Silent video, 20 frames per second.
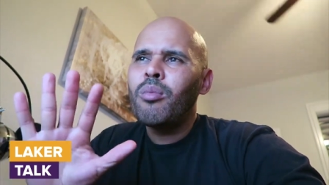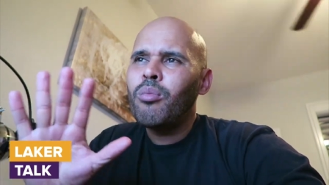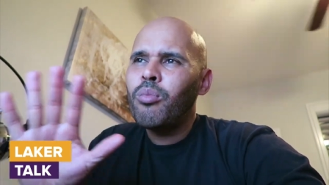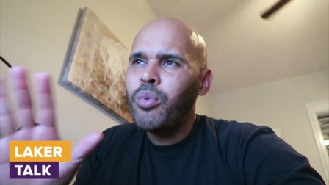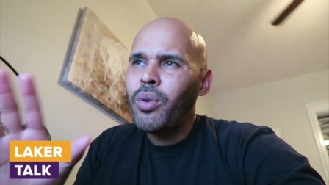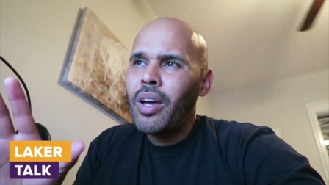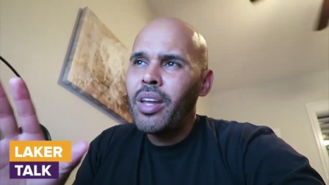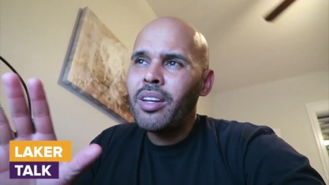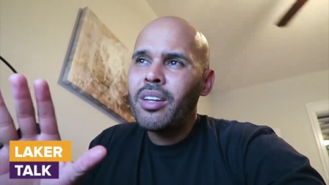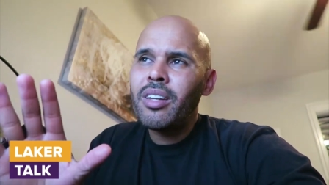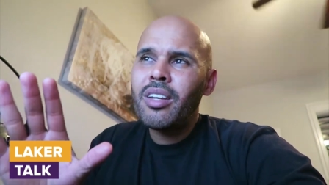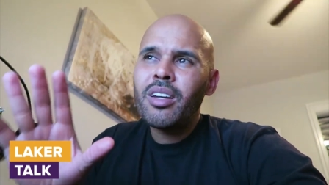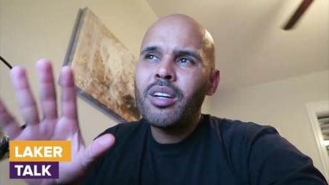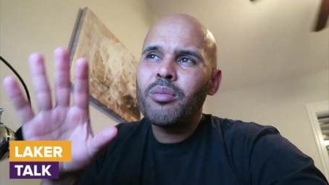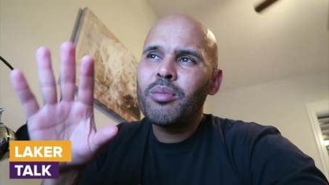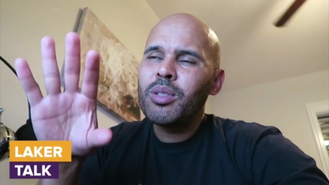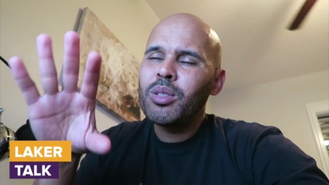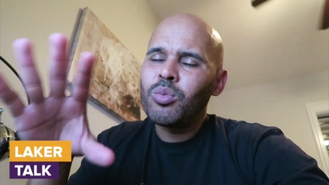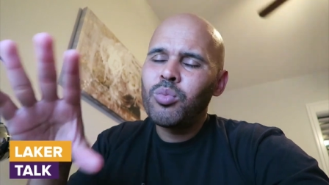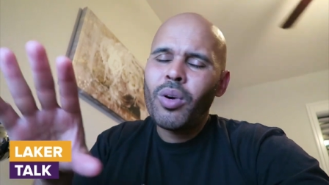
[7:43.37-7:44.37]
Brandon
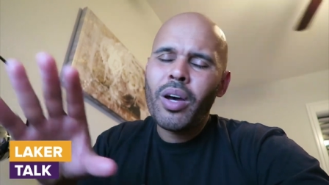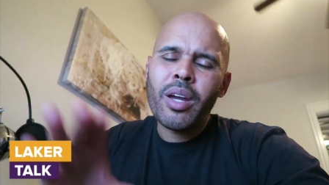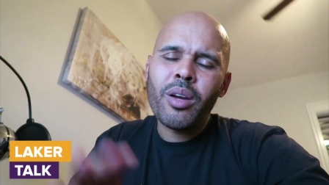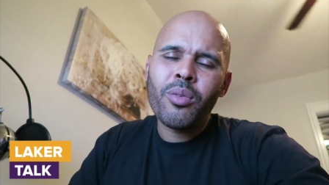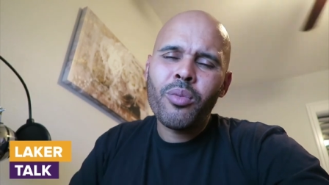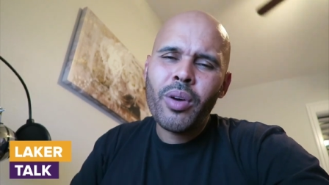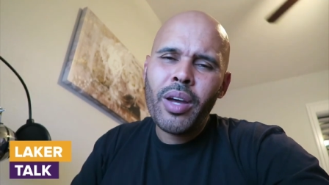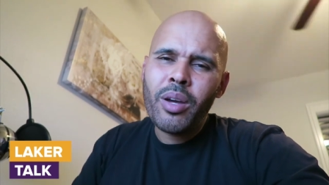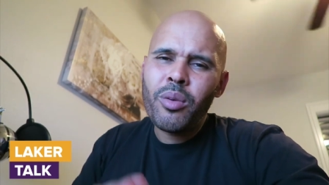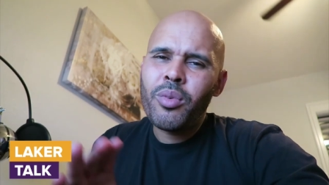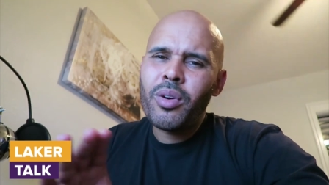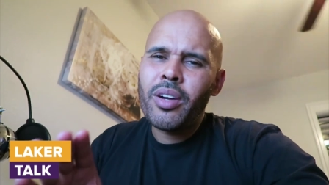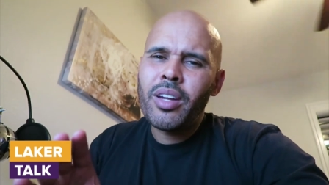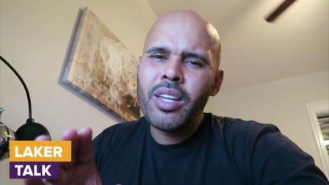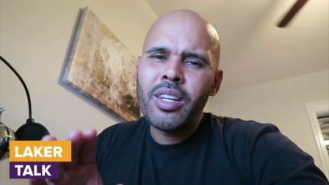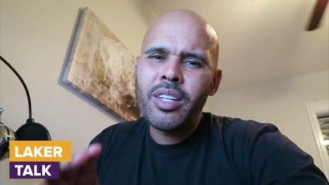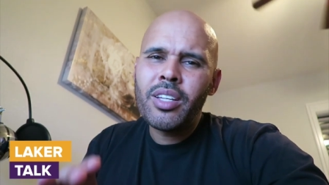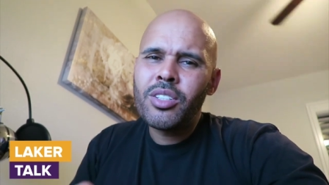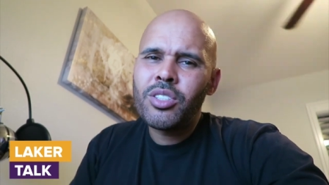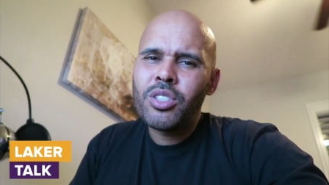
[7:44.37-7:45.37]
Ingram is white right where
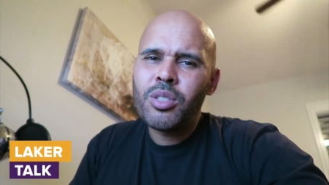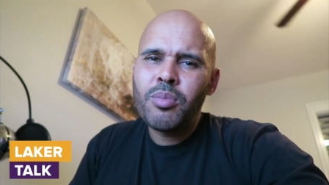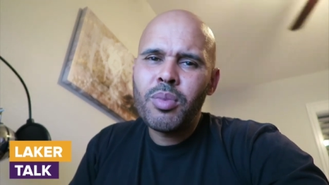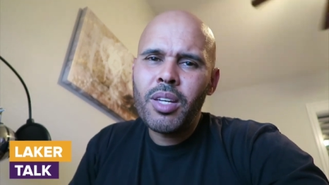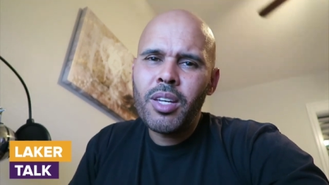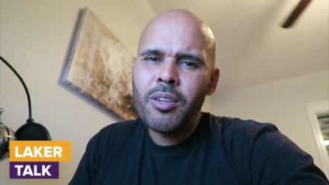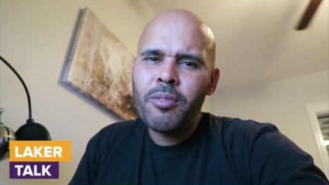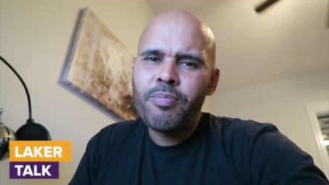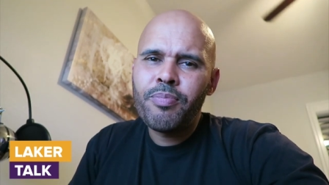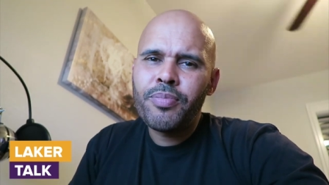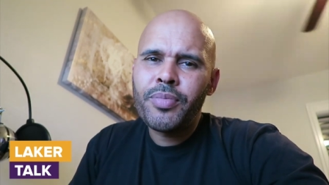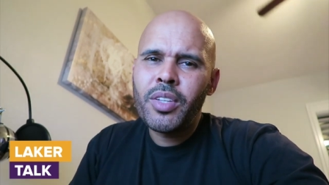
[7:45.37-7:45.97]
he needs to be.